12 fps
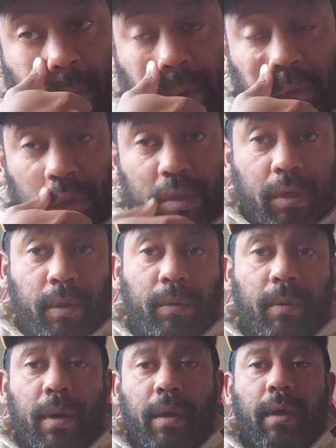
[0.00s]
I want
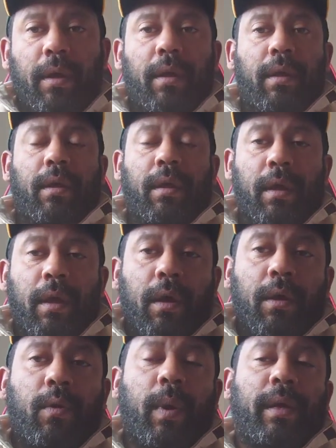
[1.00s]
to
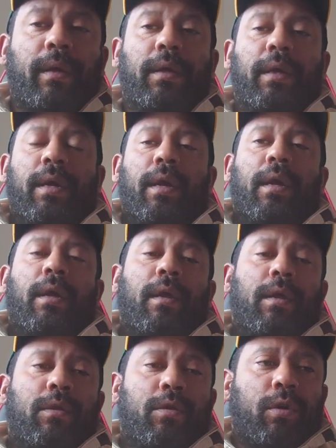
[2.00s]
quickly
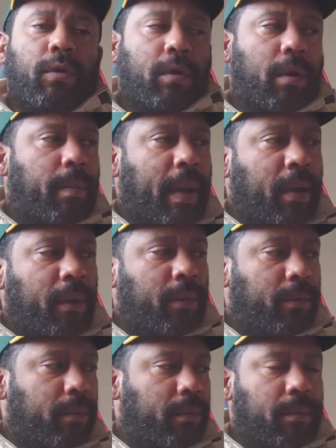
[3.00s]
talk
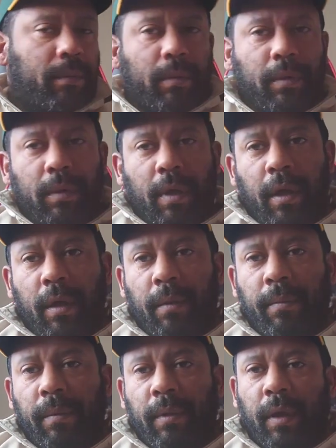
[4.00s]
about
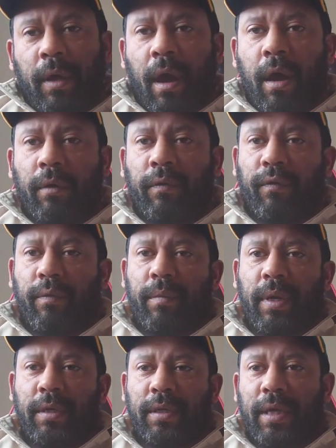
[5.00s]
the card
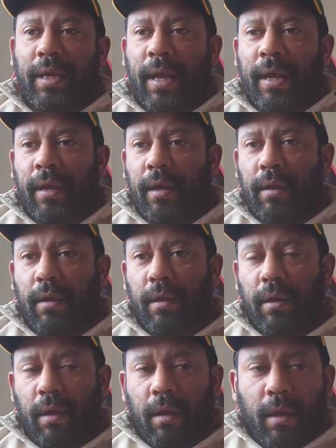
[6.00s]
from yesterday.
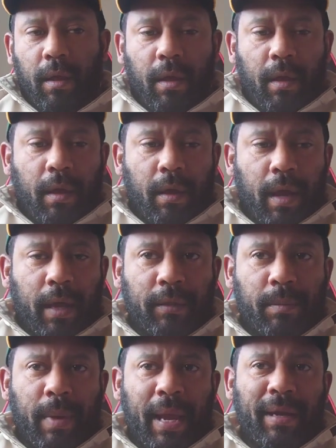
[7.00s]

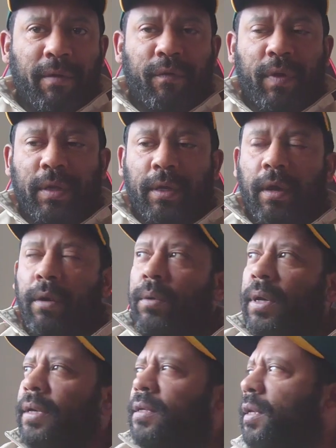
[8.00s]
As I made a video
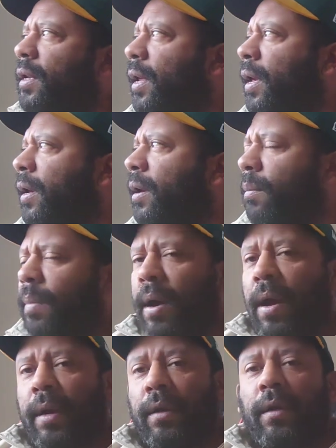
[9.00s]
yesterday
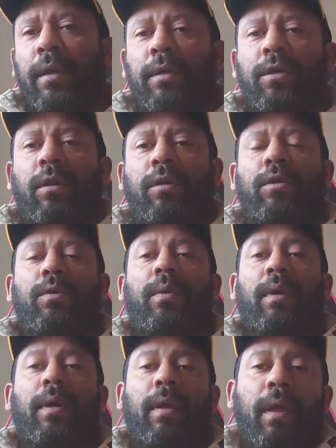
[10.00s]
about Anthony
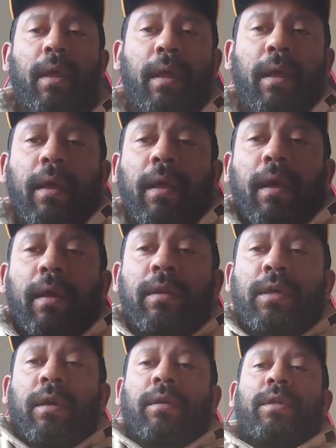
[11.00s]
Joshua
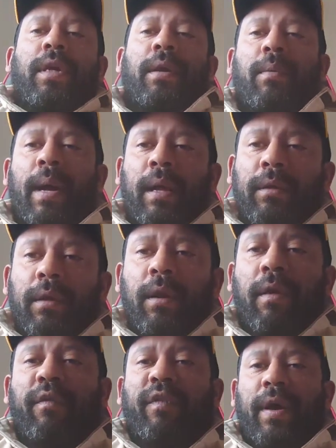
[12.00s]
and Deontay Wilder
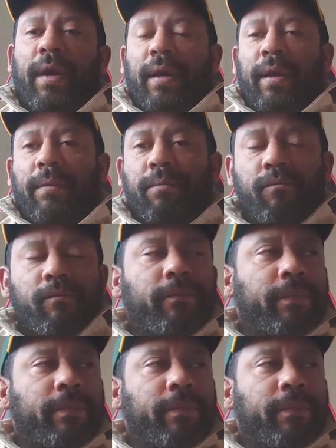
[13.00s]
not fighting,